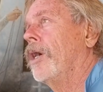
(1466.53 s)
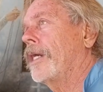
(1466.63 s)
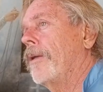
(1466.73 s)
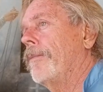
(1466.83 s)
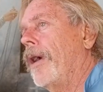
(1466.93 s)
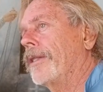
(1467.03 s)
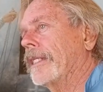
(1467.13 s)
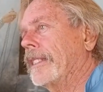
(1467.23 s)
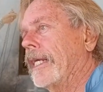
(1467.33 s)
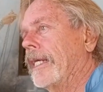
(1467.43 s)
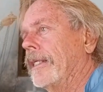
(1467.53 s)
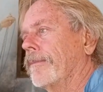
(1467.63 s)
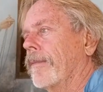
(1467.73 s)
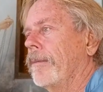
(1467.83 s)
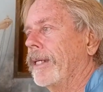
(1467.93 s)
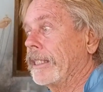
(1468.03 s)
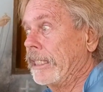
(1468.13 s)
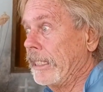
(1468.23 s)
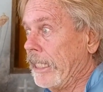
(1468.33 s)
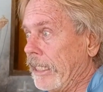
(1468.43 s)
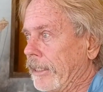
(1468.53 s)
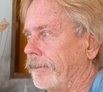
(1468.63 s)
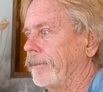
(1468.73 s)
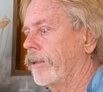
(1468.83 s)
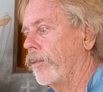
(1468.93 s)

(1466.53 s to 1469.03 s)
Okay, we bought the ticket, but she didn't.